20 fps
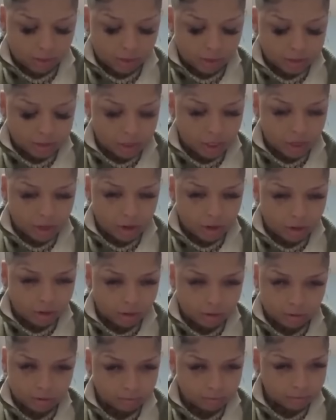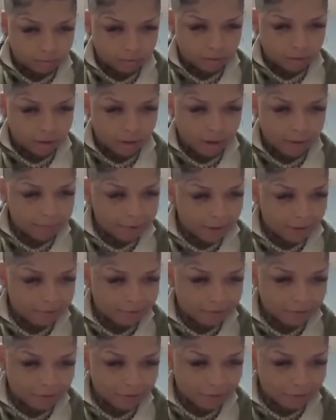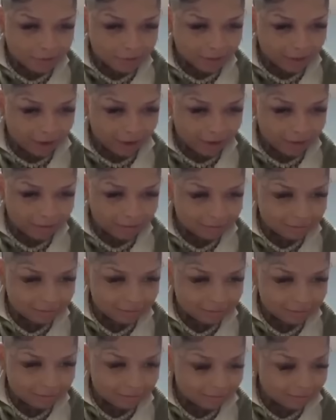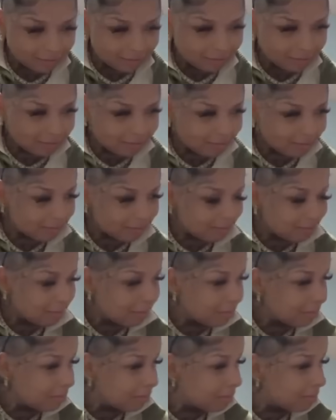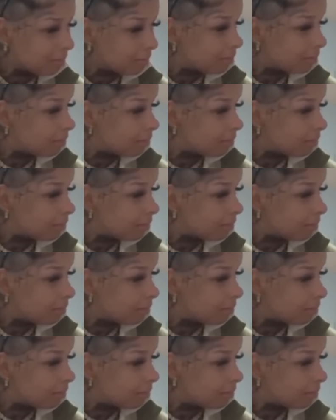It really shouldn't be long. So in your own words, can